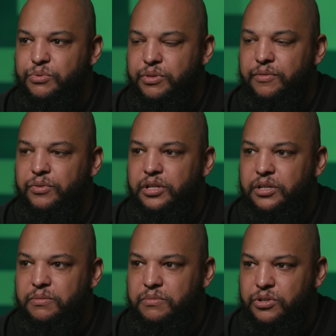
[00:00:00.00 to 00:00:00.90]
with
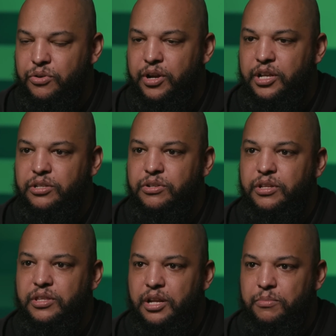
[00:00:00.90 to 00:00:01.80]
every Ukrainian
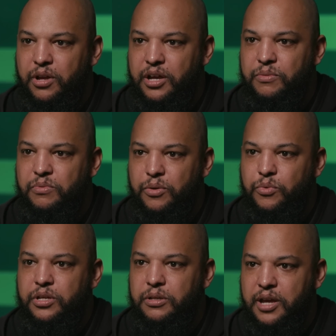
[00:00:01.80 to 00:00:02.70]
unit
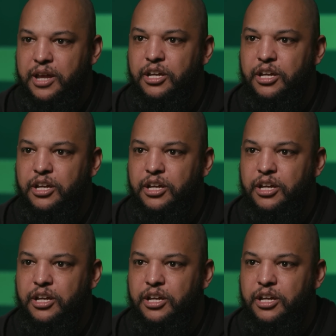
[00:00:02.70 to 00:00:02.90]
that we